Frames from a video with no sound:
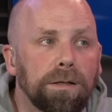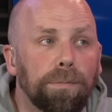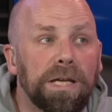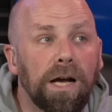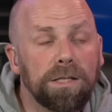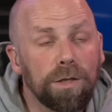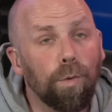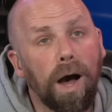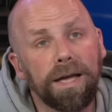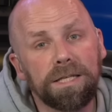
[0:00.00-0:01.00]
the
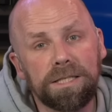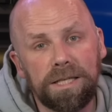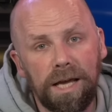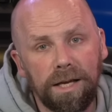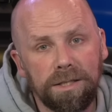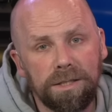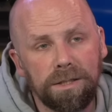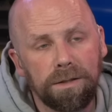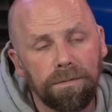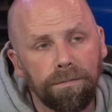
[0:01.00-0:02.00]
Wyatt
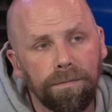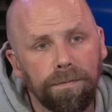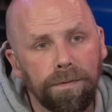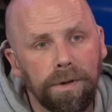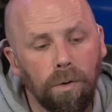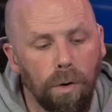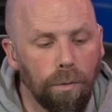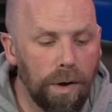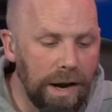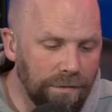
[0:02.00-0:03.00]
6 or
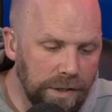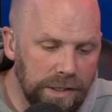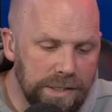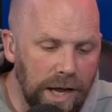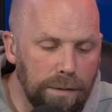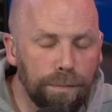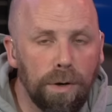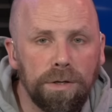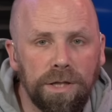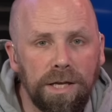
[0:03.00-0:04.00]
whatever this
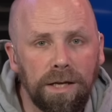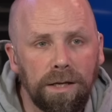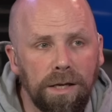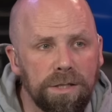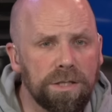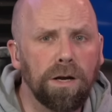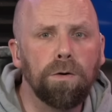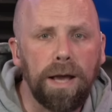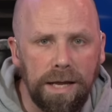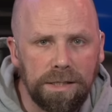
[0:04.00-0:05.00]
Nightbird thing is
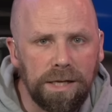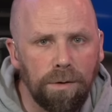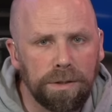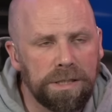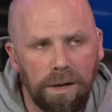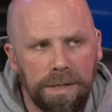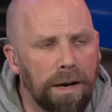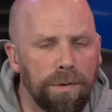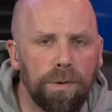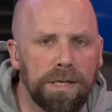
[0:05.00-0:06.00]
so anti what the
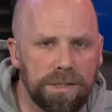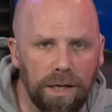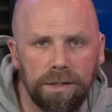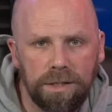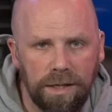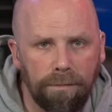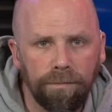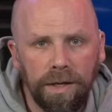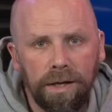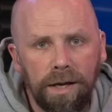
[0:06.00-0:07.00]
WWE has done to
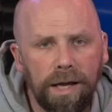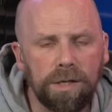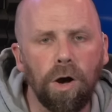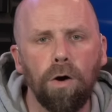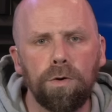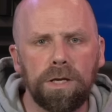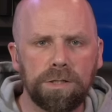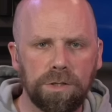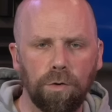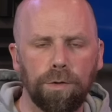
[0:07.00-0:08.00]
them, and Cody
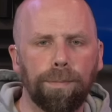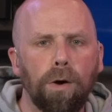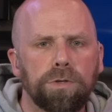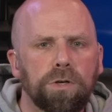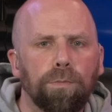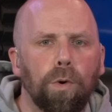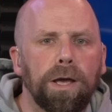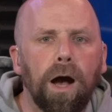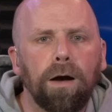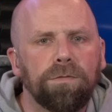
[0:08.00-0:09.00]
is so the poster
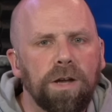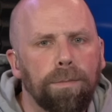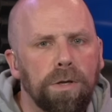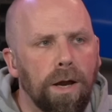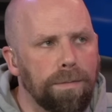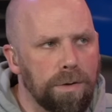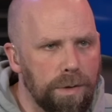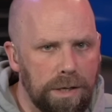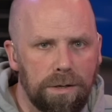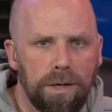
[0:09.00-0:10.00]
boy of
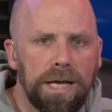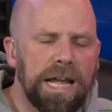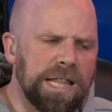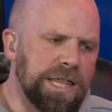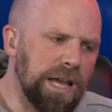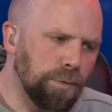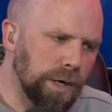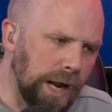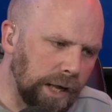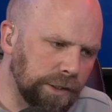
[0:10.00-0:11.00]
WWE, and they were
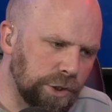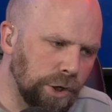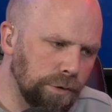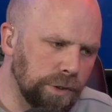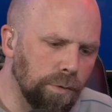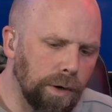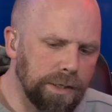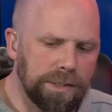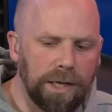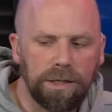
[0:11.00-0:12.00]
not the chosen
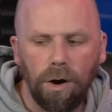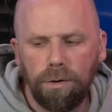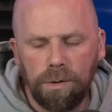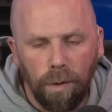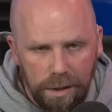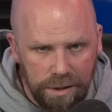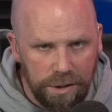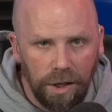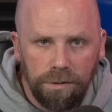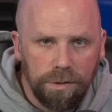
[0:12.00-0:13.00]
ones, and Cody was the
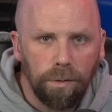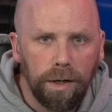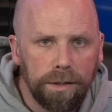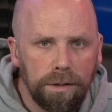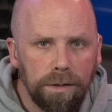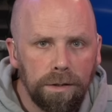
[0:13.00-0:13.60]
chosen one,